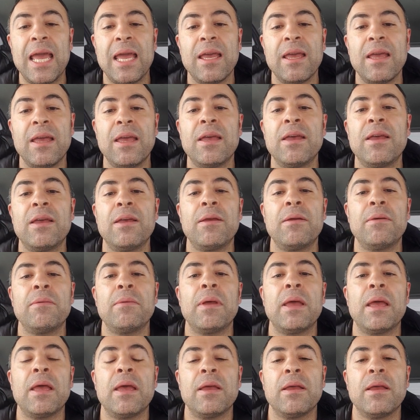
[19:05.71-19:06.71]

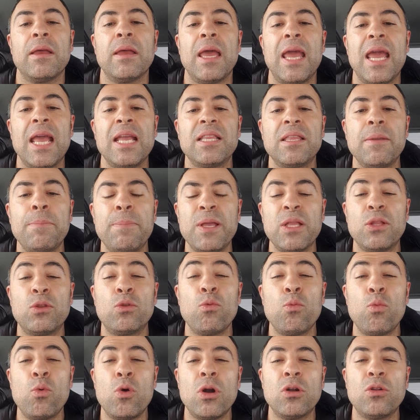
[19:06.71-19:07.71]
ATP
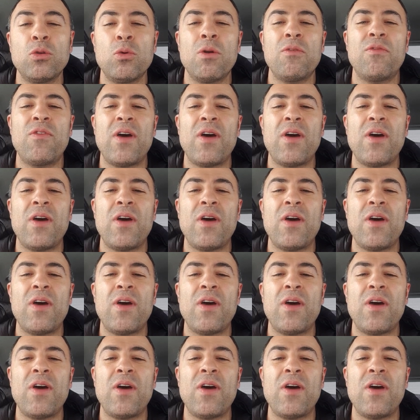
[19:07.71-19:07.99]
World Tour